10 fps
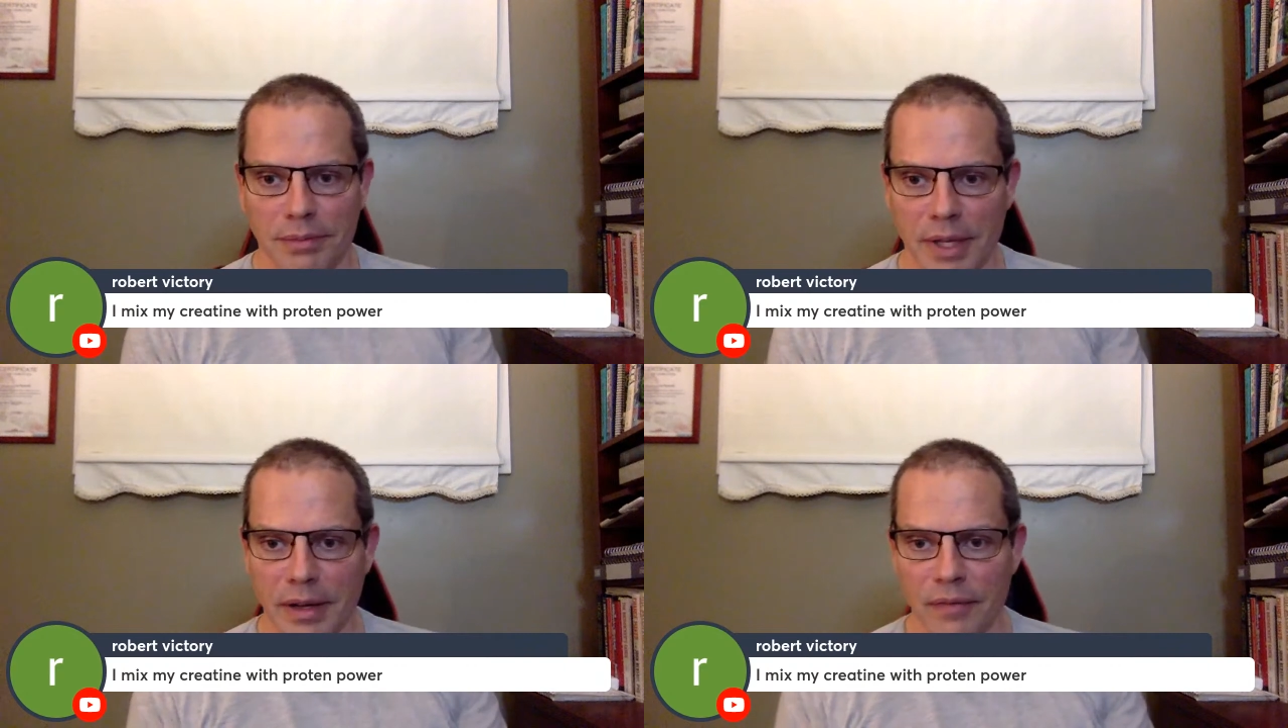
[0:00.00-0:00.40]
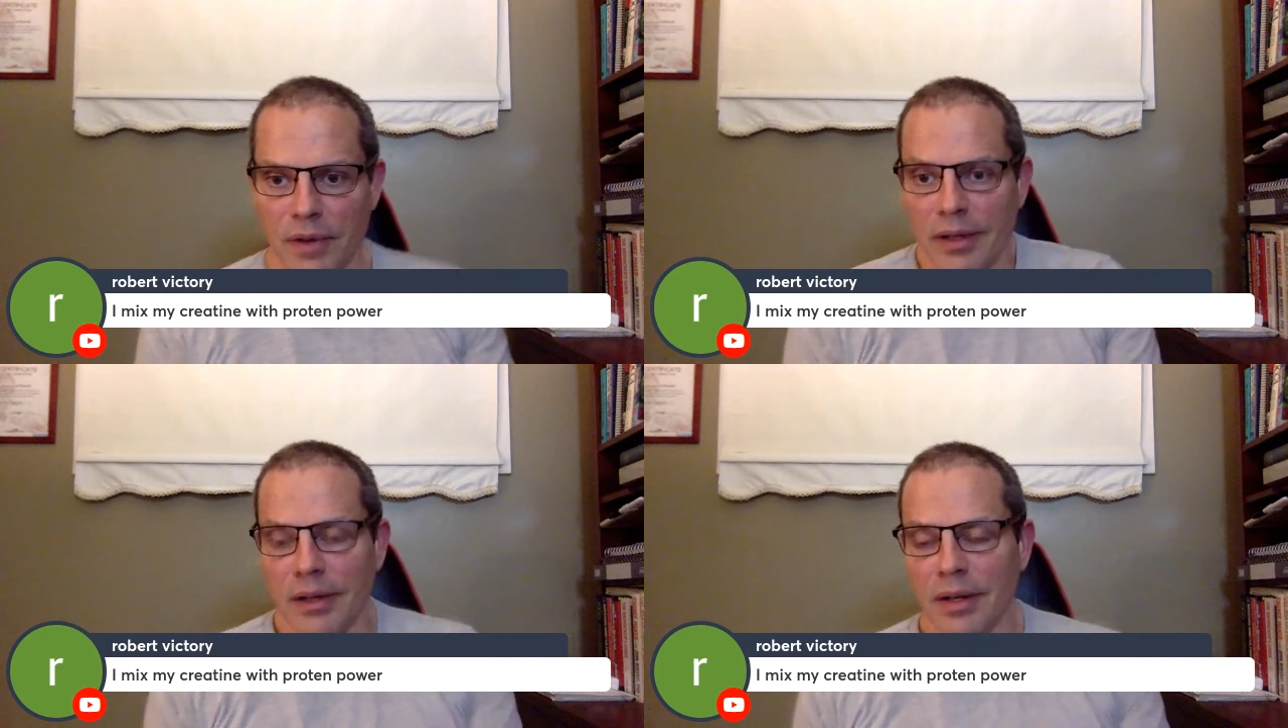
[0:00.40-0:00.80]
And I
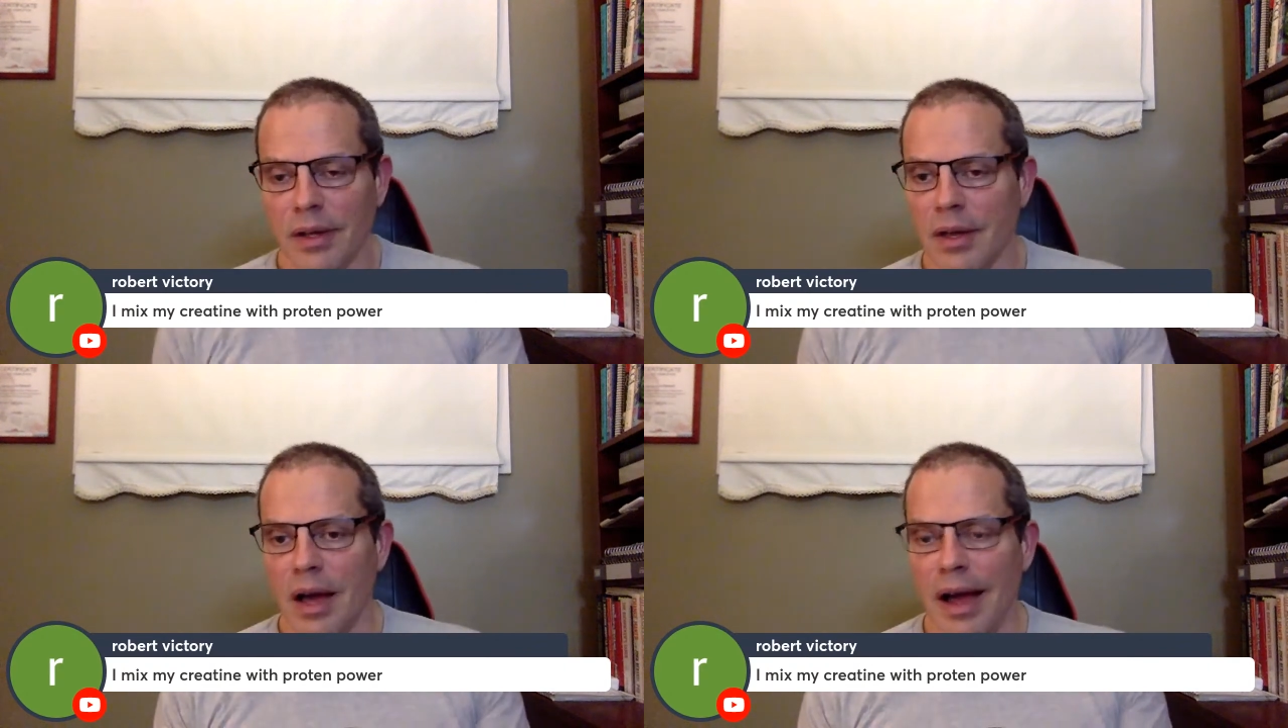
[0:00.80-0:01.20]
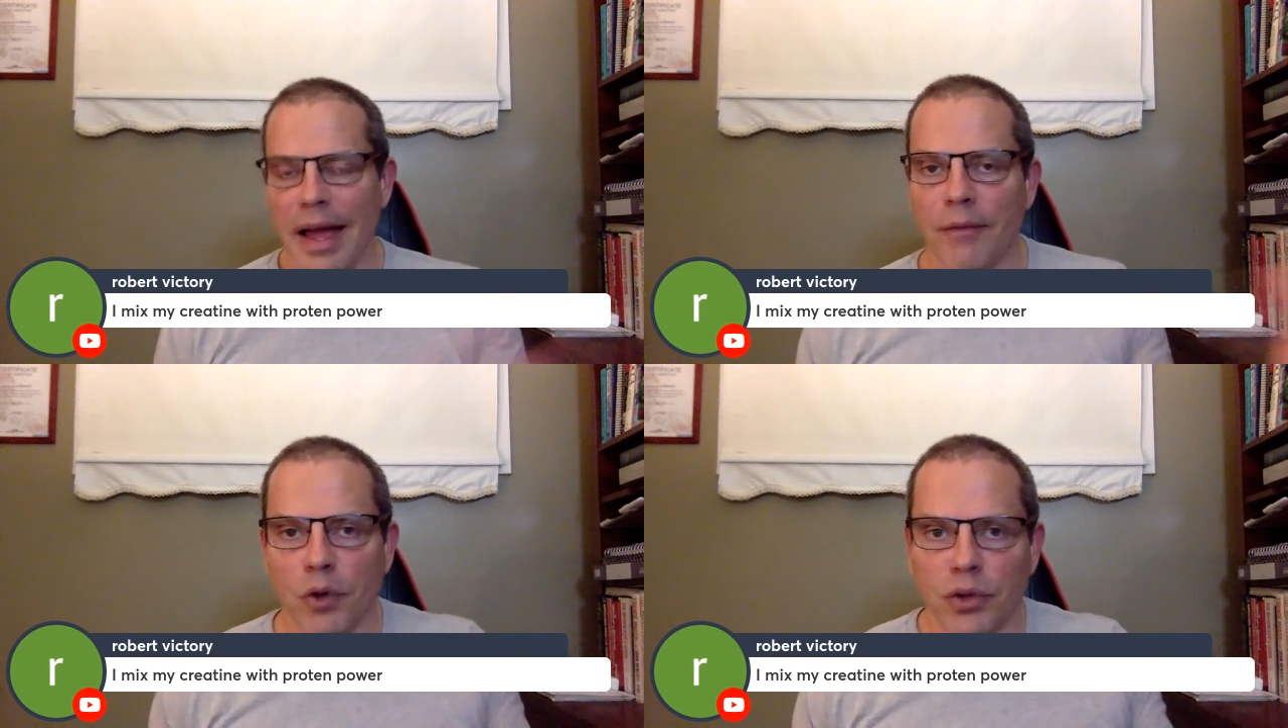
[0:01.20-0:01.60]
find I
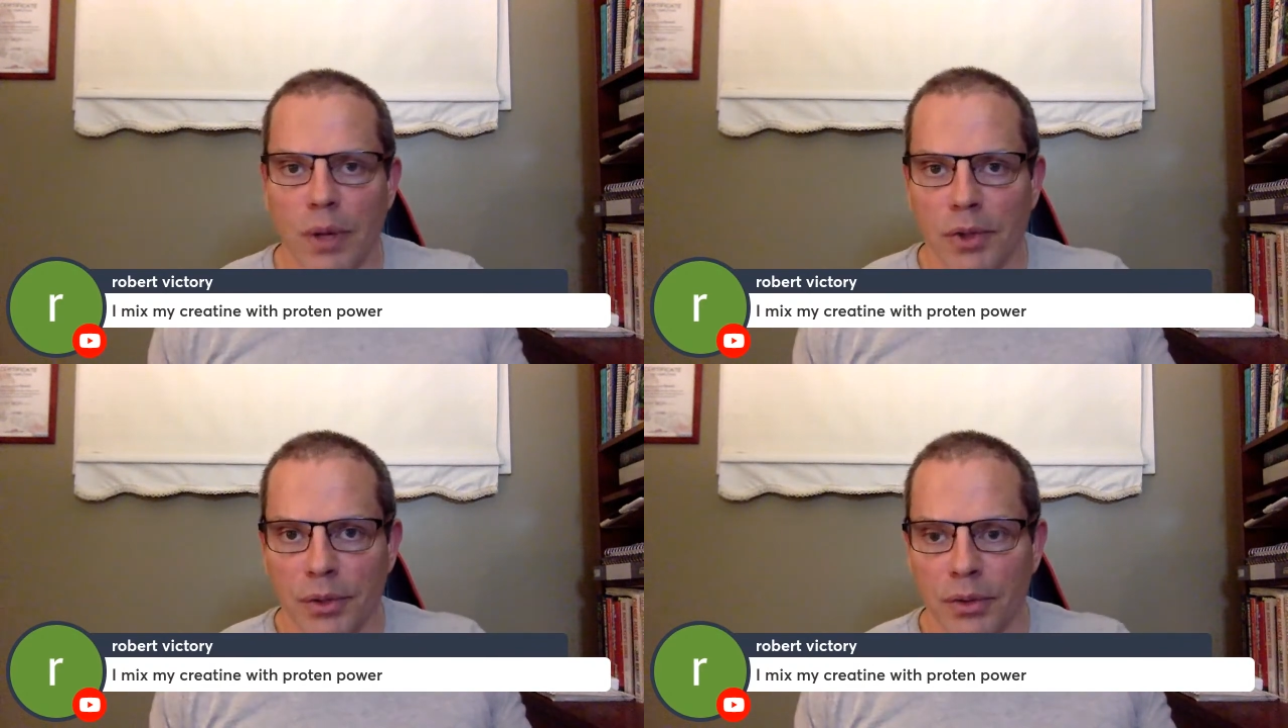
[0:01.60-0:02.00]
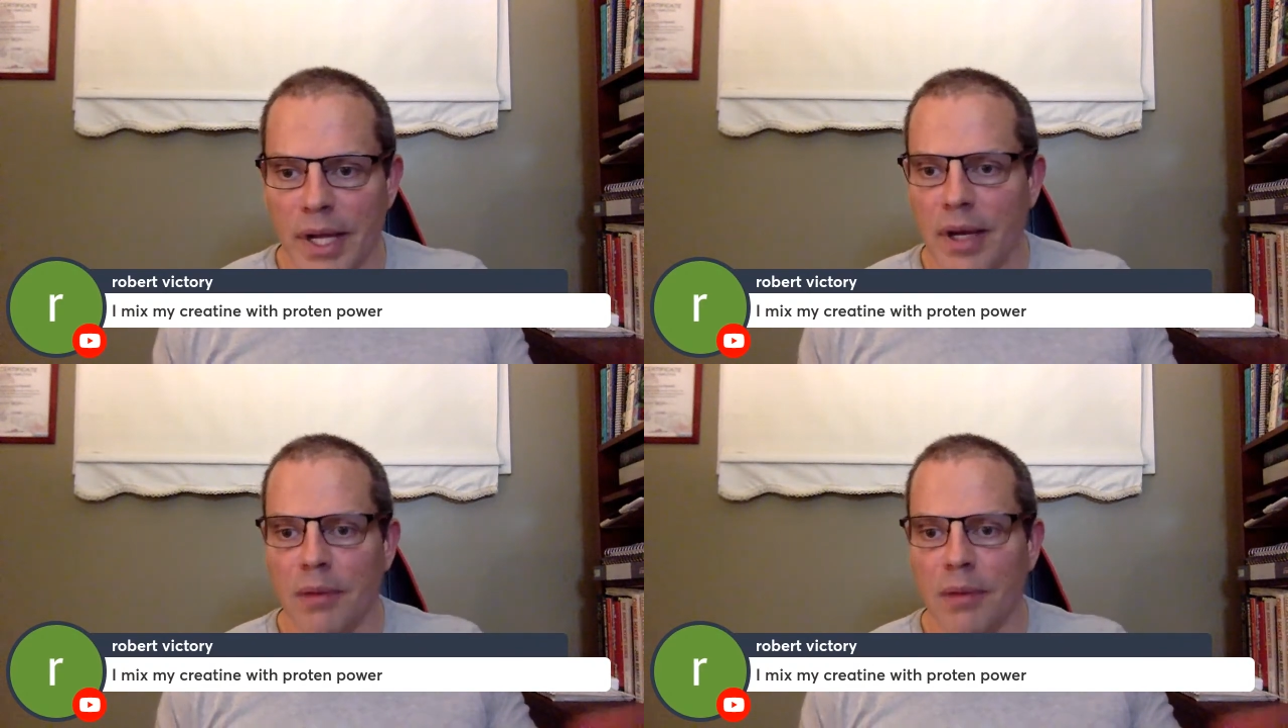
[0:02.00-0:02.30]
have no trouble doing that.